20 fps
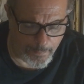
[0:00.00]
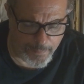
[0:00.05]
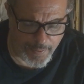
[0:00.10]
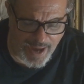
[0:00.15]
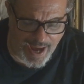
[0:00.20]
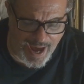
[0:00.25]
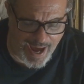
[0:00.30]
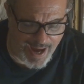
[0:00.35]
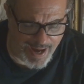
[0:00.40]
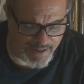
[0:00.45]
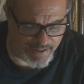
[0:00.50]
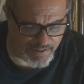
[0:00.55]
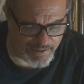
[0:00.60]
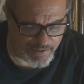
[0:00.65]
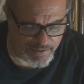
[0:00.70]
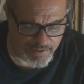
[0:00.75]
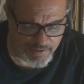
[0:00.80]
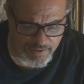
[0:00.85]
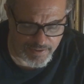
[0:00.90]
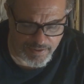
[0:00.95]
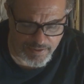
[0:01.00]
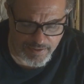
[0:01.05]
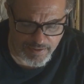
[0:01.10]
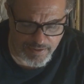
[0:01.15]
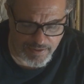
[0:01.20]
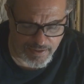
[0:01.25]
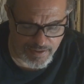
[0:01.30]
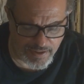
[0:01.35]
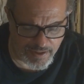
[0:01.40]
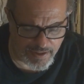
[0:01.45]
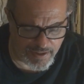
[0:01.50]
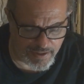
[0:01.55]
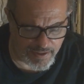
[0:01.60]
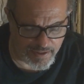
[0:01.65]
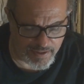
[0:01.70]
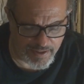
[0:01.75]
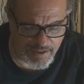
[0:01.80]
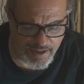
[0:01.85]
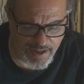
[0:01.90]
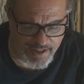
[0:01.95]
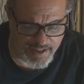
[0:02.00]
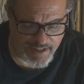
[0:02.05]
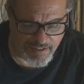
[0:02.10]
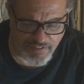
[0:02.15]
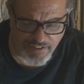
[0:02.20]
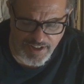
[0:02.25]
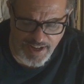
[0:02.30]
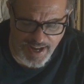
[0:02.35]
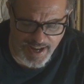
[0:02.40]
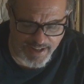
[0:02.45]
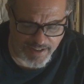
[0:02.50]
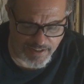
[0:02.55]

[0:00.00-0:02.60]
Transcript: bad uh, at every